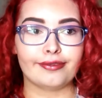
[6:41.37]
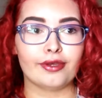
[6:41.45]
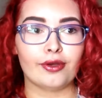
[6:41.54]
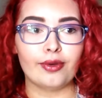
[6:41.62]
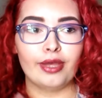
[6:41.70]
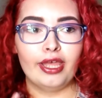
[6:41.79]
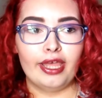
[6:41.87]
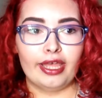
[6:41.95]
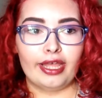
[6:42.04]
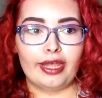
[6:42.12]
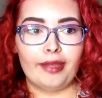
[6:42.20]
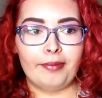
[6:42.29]
So
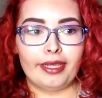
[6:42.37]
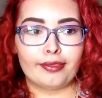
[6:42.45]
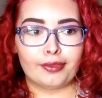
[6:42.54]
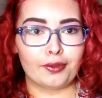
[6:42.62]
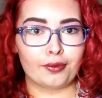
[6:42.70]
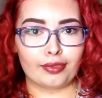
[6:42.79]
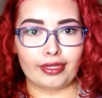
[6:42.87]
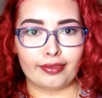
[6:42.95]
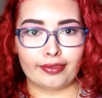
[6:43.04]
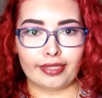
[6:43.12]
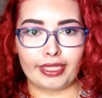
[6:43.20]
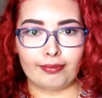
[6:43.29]
it makes no
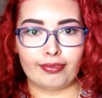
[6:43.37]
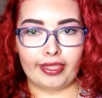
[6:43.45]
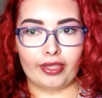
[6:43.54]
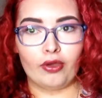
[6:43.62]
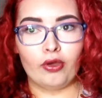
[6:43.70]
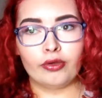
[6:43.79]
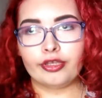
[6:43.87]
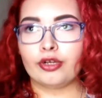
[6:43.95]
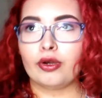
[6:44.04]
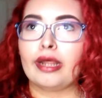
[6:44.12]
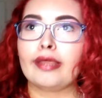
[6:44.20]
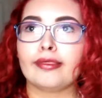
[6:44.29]
sense to keep saying, oh,
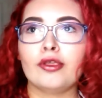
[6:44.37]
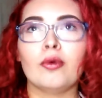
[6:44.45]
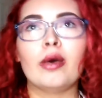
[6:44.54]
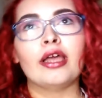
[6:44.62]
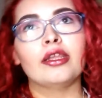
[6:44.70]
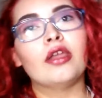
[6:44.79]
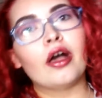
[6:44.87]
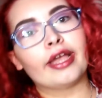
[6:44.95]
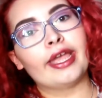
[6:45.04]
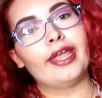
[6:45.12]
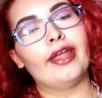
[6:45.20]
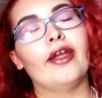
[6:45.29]
you know, I still want
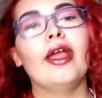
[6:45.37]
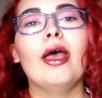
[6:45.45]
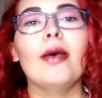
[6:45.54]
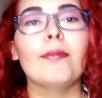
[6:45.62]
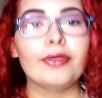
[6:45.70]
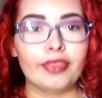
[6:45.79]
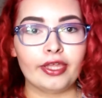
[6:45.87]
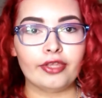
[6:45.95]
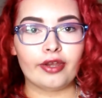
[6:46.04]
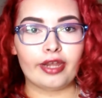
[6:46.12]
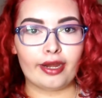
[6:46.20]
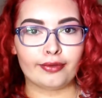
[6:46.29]
long hair, but
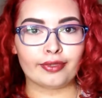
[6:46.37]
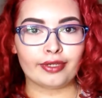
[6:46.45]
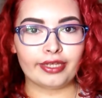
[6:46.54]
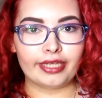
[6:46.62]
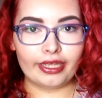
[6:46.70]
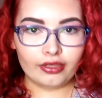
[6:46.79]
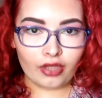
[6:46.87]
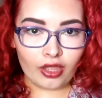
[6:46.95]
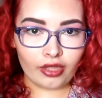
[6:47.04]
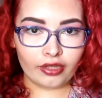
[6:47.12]
then your hair is gonna get